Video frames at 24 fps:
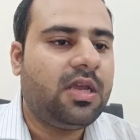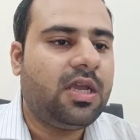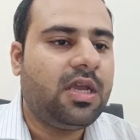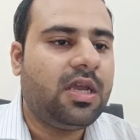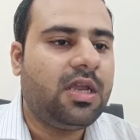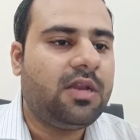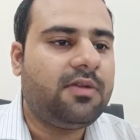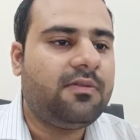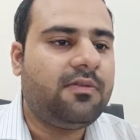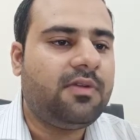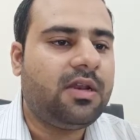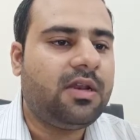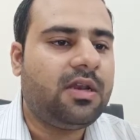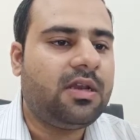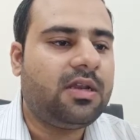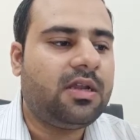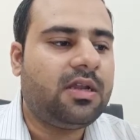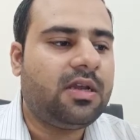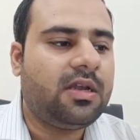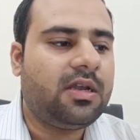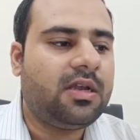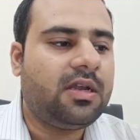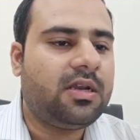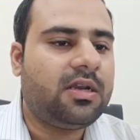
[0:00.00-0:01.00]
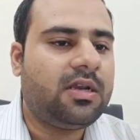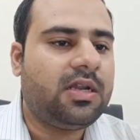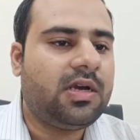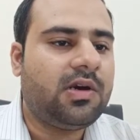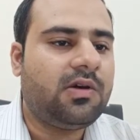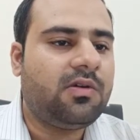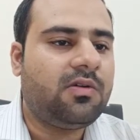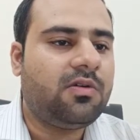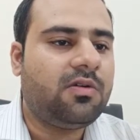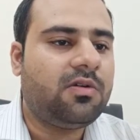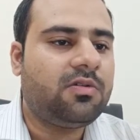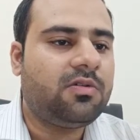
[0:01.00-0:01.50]
It will
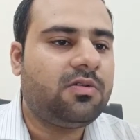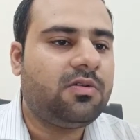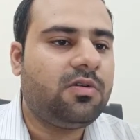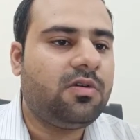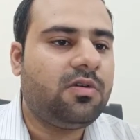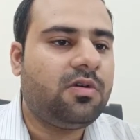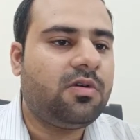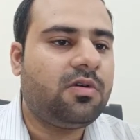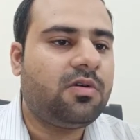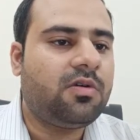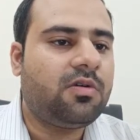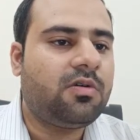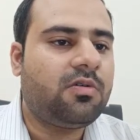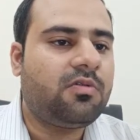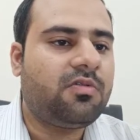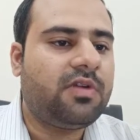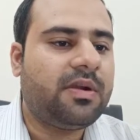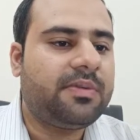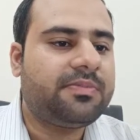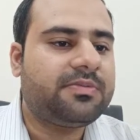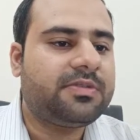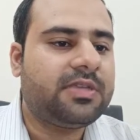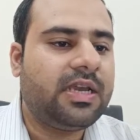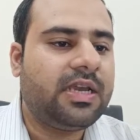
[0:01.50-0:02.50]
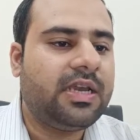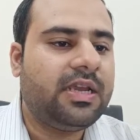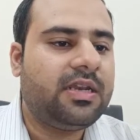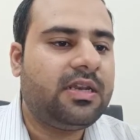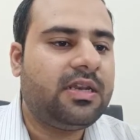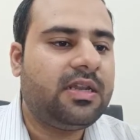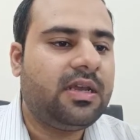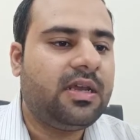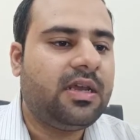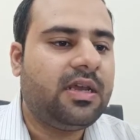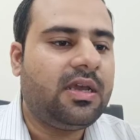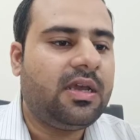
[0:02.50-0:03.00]
download to your website,
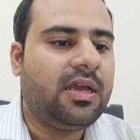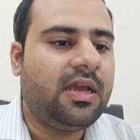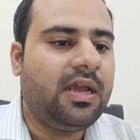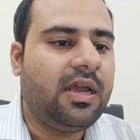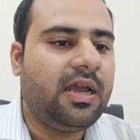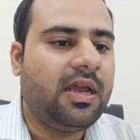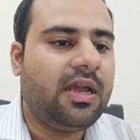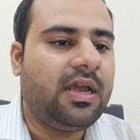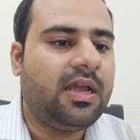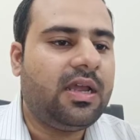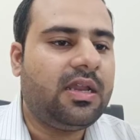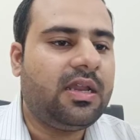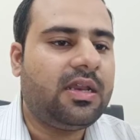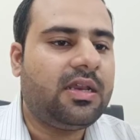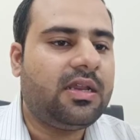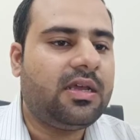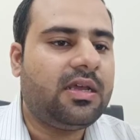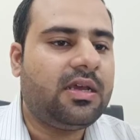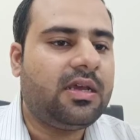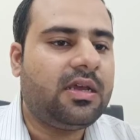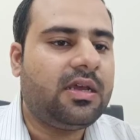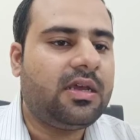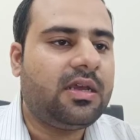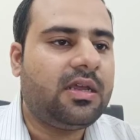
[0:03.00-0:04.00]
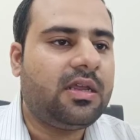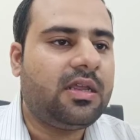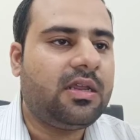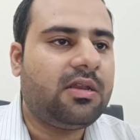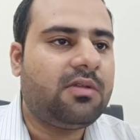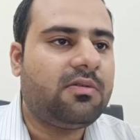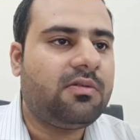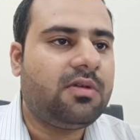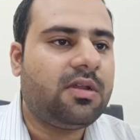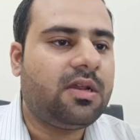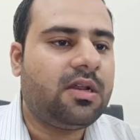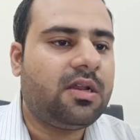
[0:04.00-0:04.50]
and it
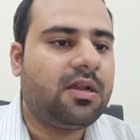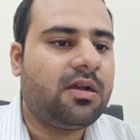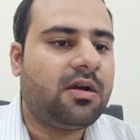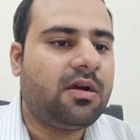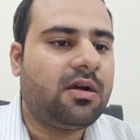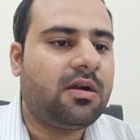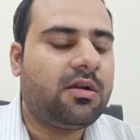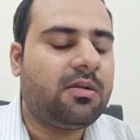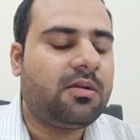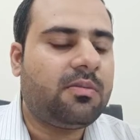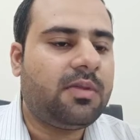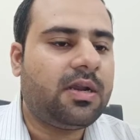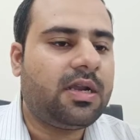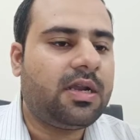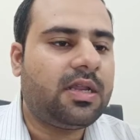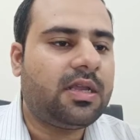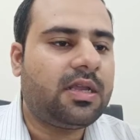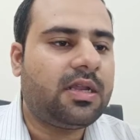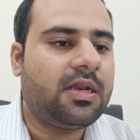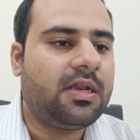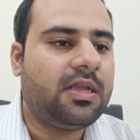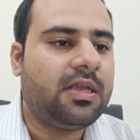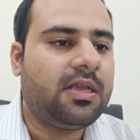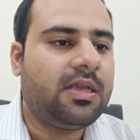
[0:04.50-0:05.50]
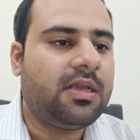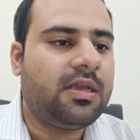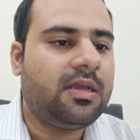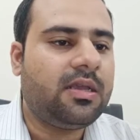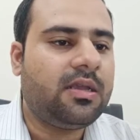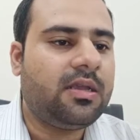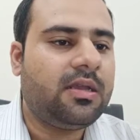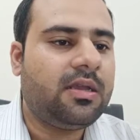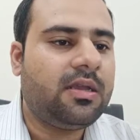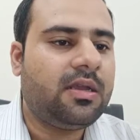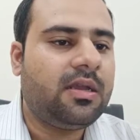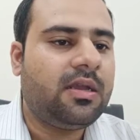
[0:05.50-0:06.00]
will
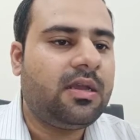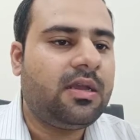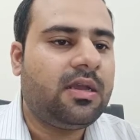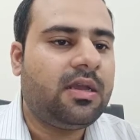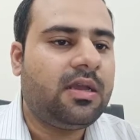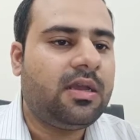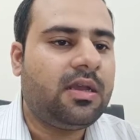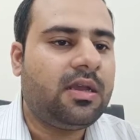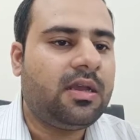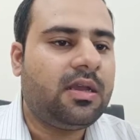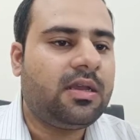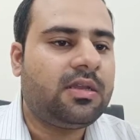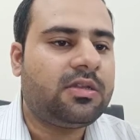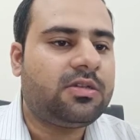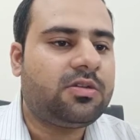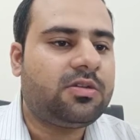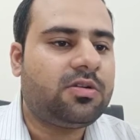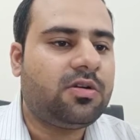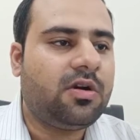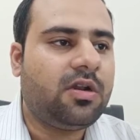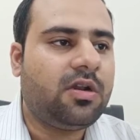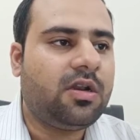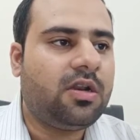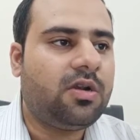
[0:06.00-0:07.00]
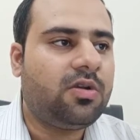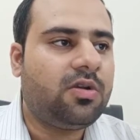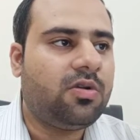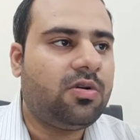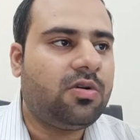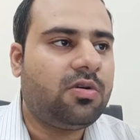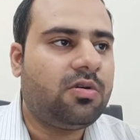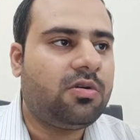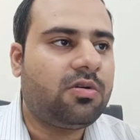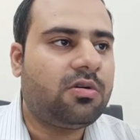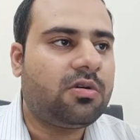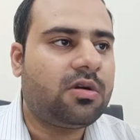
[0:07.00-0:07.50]
automatically install in
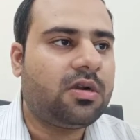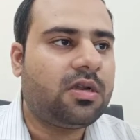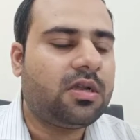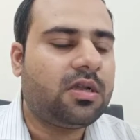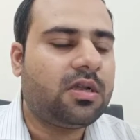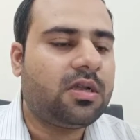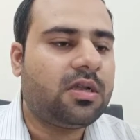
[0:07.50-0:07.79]
your